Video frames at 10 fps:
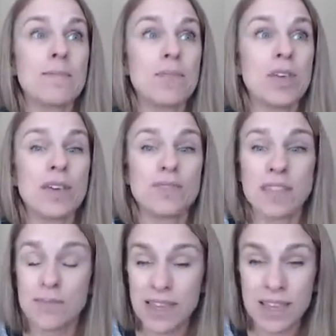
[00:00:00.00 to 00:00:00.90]
If
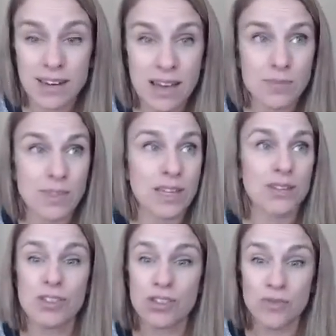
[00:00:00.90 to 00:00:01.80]
something comes in
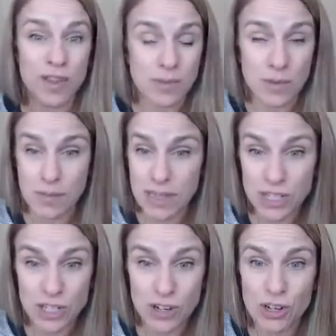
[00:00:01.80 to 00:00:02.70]
through your Facebook
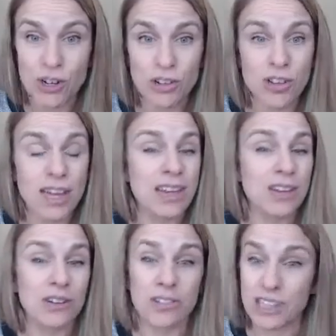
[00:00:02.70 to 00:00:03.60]
Messenger, you don't look at it. You
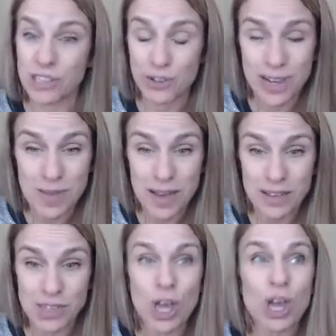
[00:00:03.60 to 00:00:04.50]
don't look at your
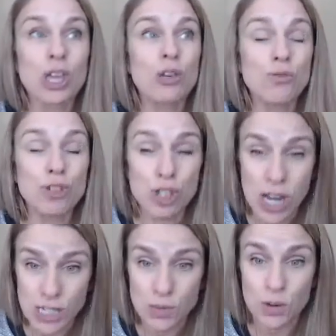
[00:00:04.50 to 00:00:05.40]
emails. You
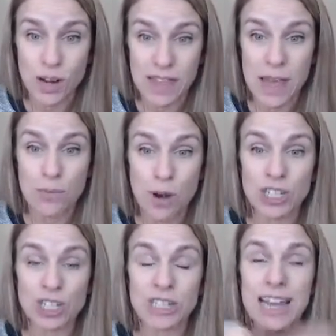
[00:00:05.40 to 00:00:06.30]
just work on that
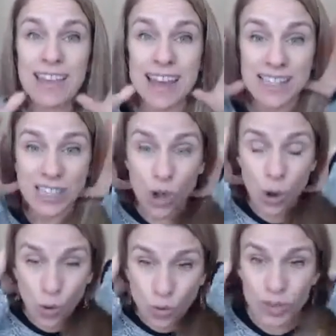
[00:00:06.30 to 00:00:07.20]
project, and that is the
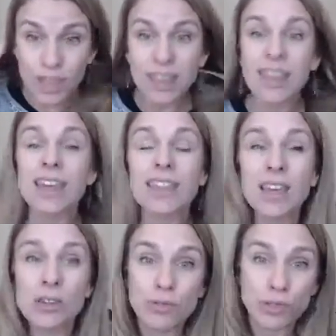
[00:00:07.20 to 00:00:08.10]
only thing that
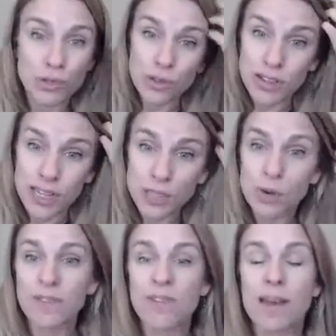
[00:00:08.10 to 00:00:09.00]
you do during that
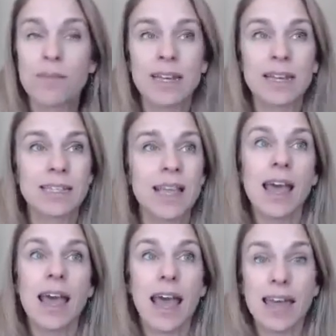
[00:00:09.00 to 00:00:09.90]
25 minutes.
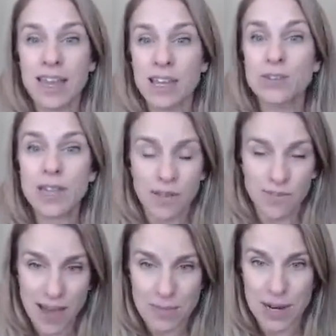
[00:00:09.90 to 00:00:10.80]
And then you take a
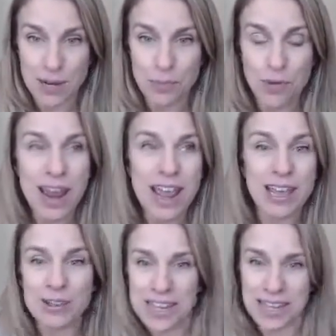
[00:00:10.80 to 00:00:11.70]
5-minute break,
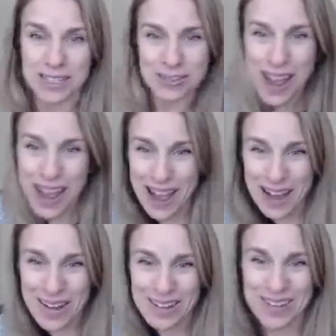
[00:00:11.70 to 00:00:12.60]
you dance
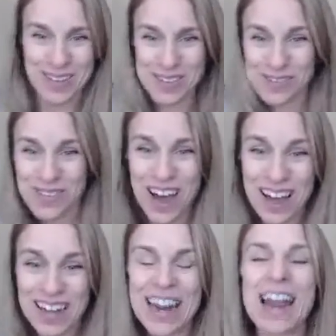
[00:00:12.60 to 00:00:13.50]
around, you have some
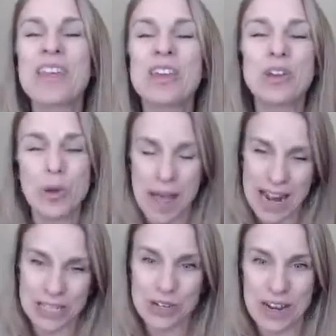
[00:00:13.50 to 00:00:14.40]
fun, and then you go
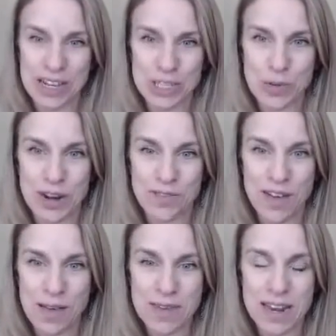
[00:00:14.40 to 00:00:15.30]
back to your next
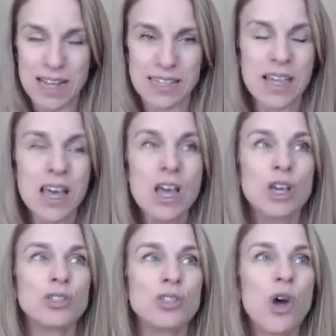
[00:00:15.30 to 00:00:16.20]
25 minutes.
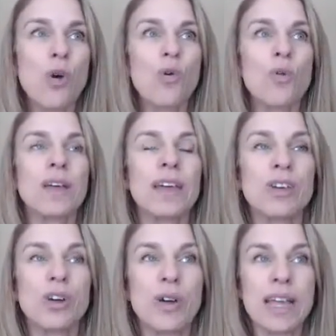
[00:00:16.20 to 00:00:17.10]
So,
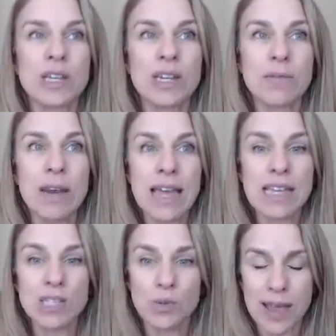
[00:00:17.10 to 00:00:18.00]
it's a
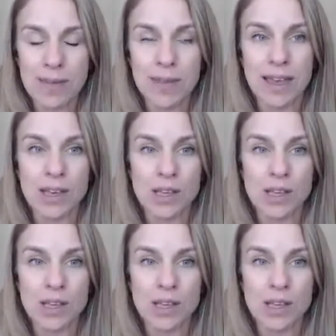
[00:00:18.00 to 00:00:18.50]
nice way because